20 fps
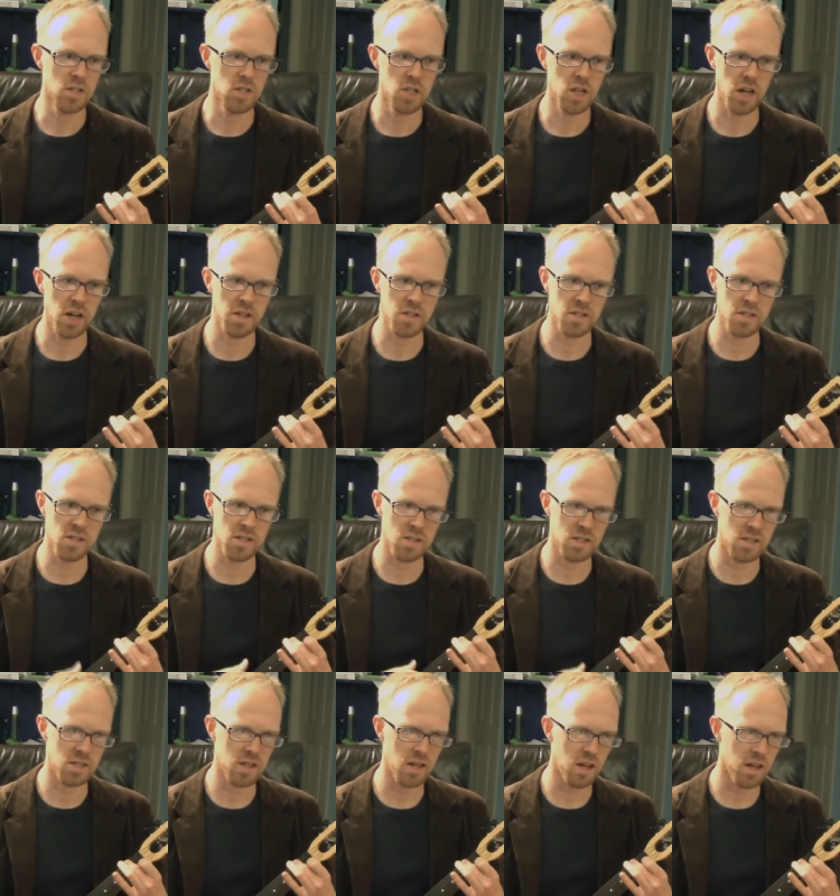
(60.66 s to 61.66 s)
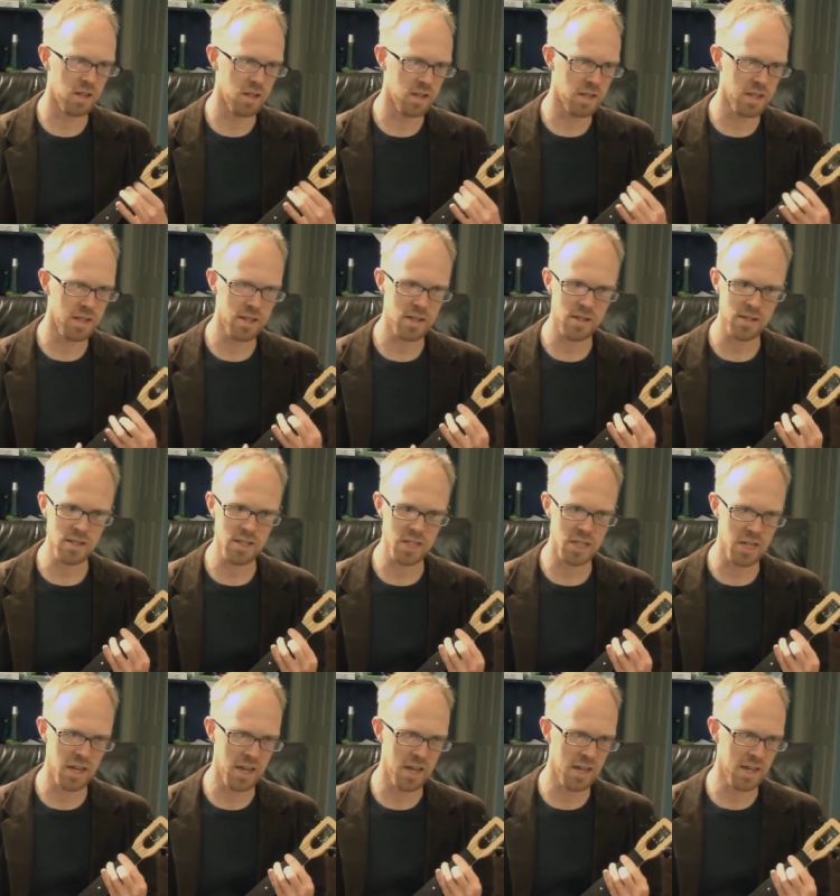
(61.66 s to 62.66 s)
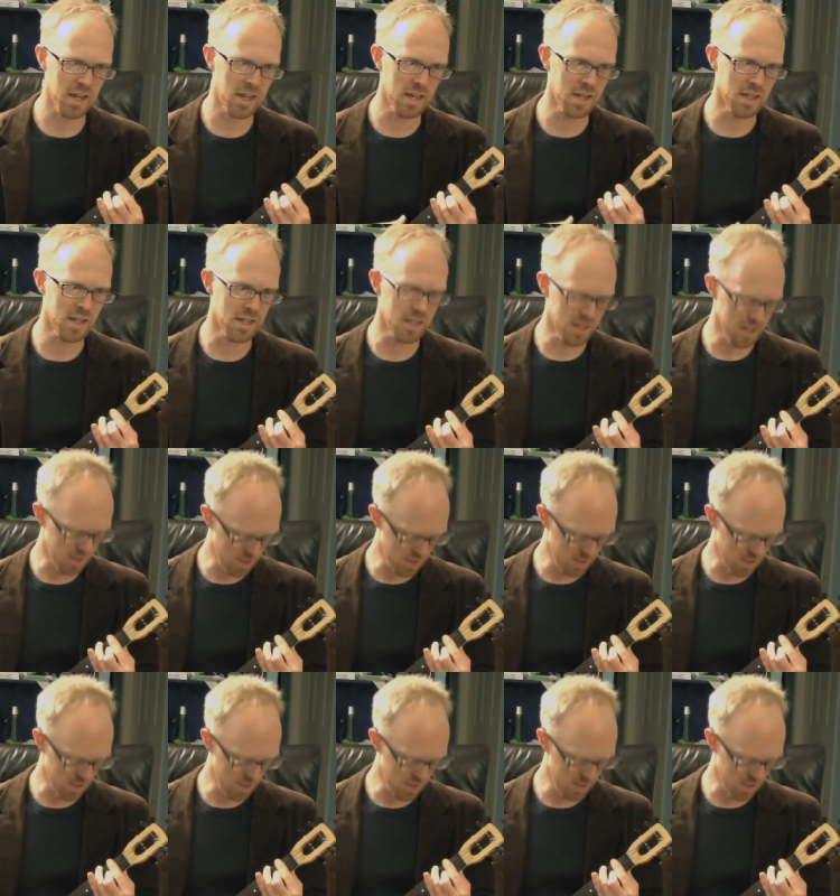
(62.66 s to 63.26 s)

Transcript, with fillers: just a little change.